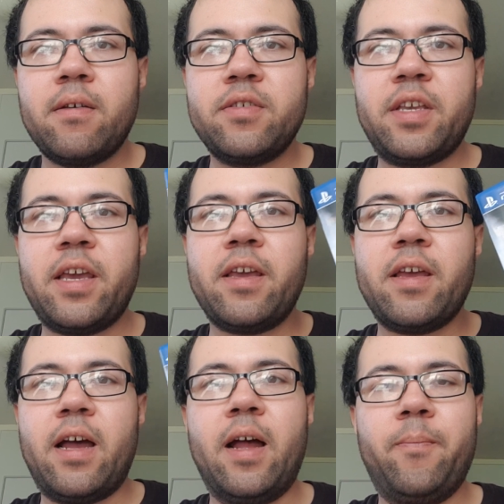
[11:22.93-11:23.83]
So yeah,
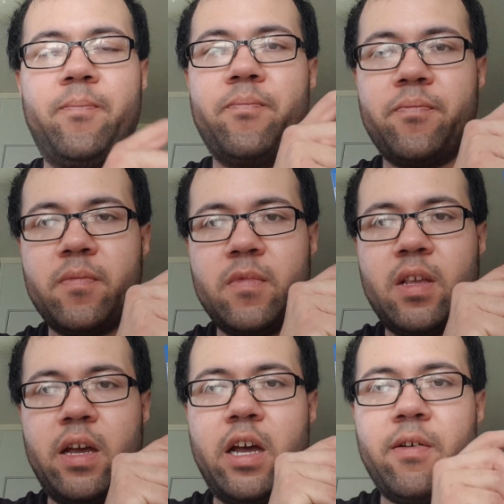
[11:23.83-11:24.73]

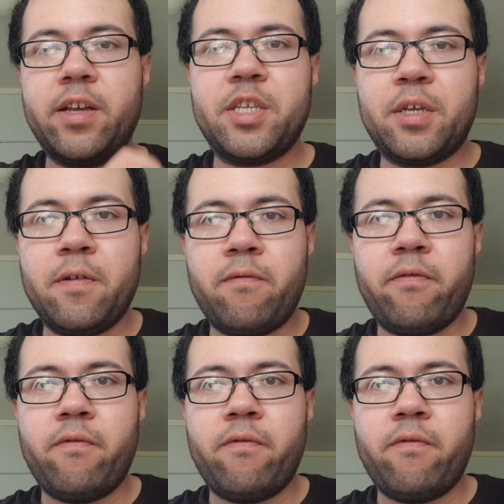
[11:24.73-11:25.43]
I would like to give